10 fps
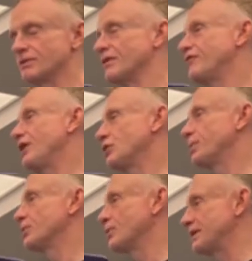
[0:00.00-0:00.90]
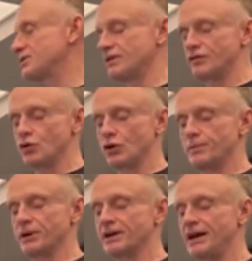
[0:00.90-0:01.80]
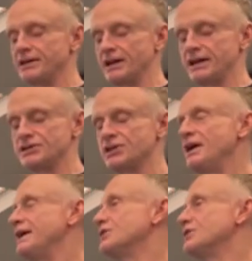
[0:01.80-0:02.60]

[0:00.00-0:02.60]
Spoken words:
that follow progressive corporate guidelines